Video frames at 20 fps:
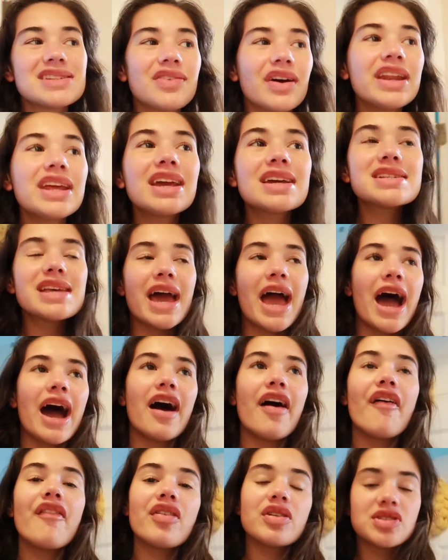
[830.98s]
it's funny because I
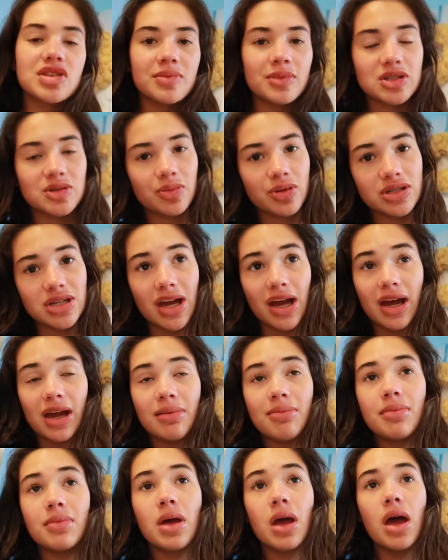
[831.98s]
have so much more
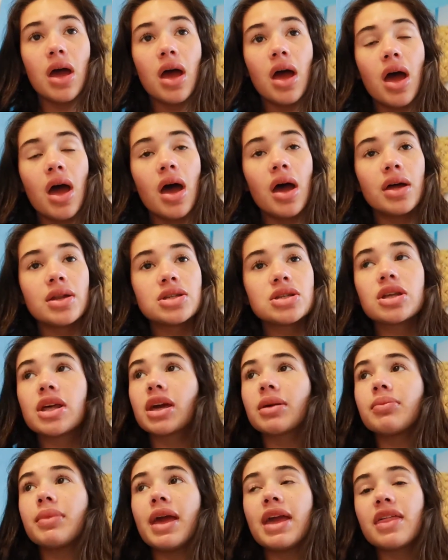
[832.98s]
time to
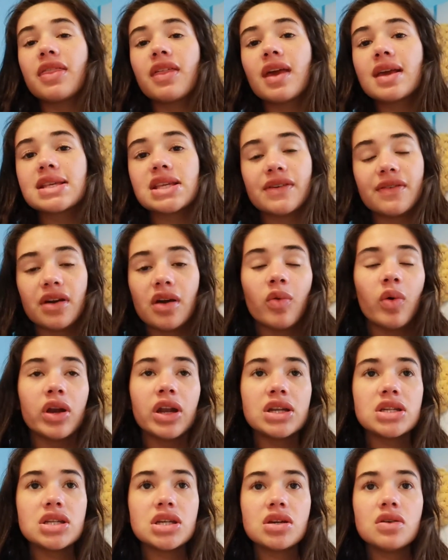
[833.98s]
like make things if I
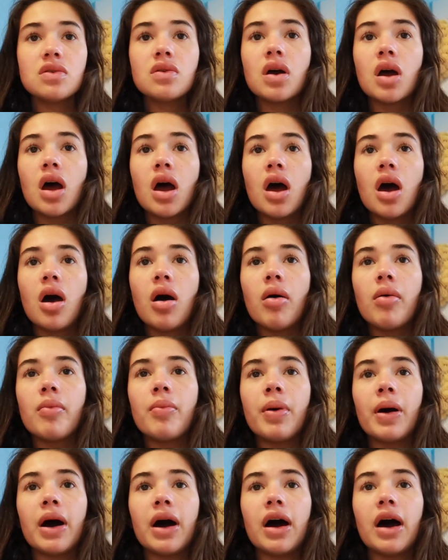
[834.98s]
wanted to.
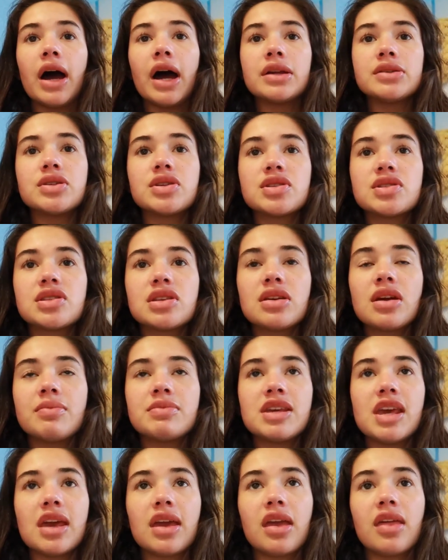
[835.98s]
But I just
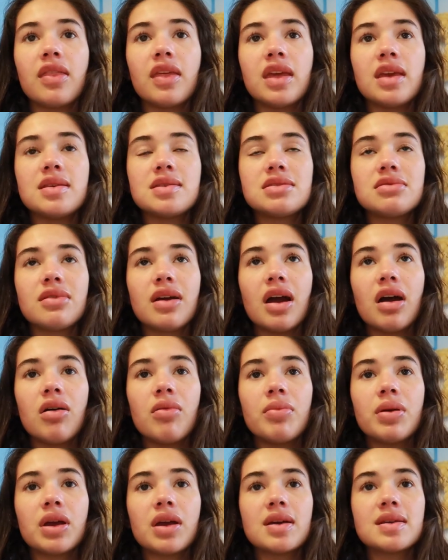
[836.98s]
am taking the easy
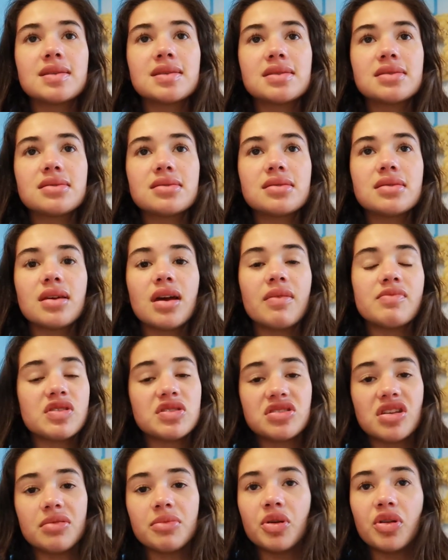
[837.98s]
route because I'm
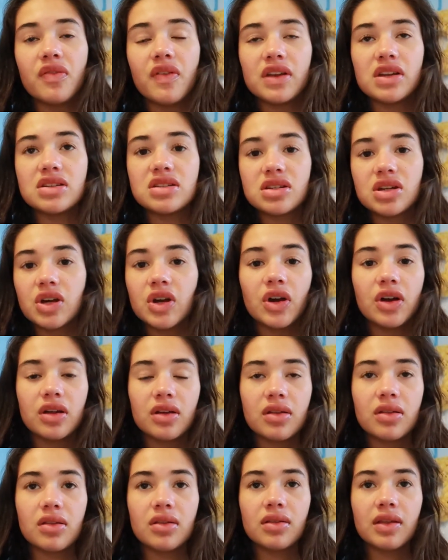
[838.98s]
just not motivated to cook
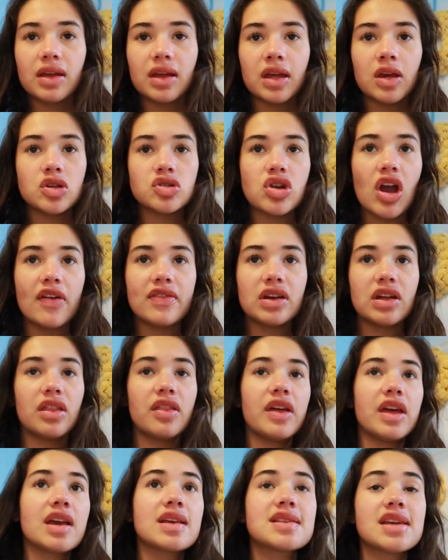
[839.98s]
like
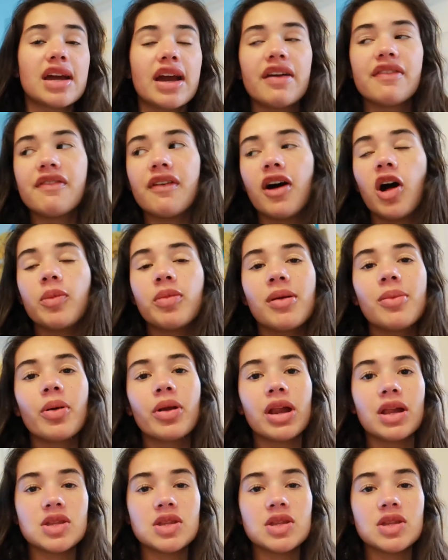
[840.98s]
extravagant things. Like I follow people on